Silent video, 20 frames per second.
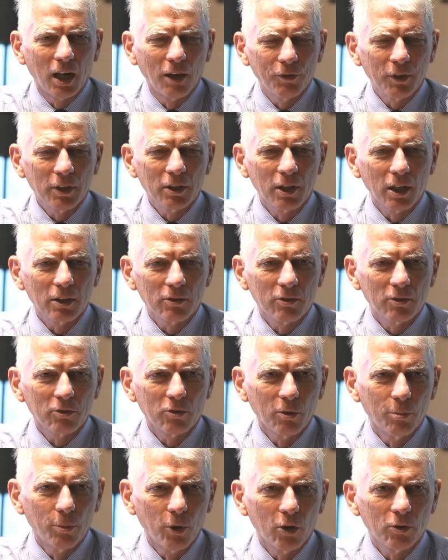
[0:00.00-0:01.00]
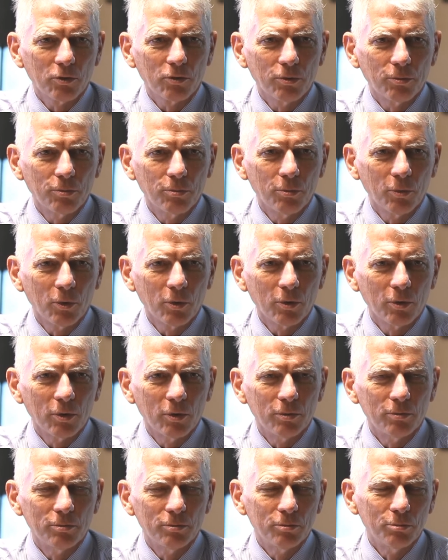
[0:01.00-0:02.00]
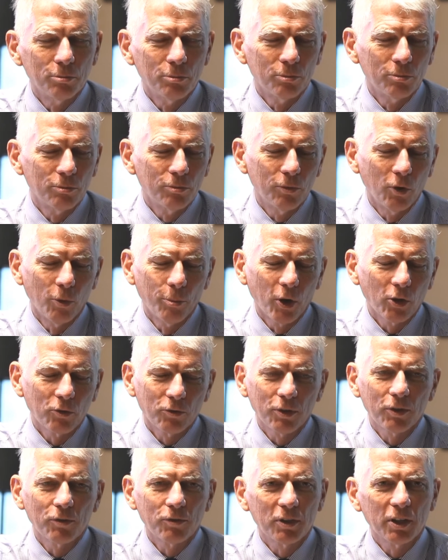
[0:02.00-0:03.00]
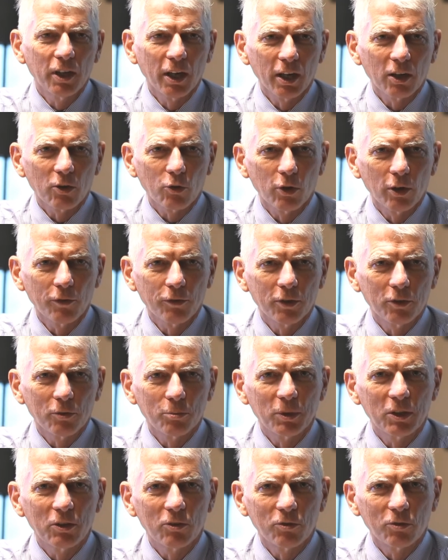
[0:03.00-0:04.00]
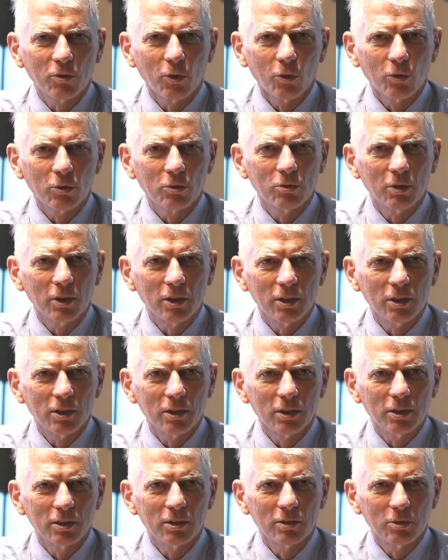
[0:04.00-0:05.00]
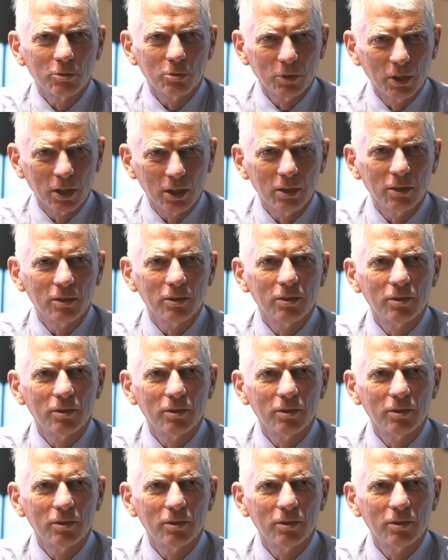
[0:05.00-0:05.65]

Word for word: I think that's about Mm, about 50 aircraft has been sold uh, today.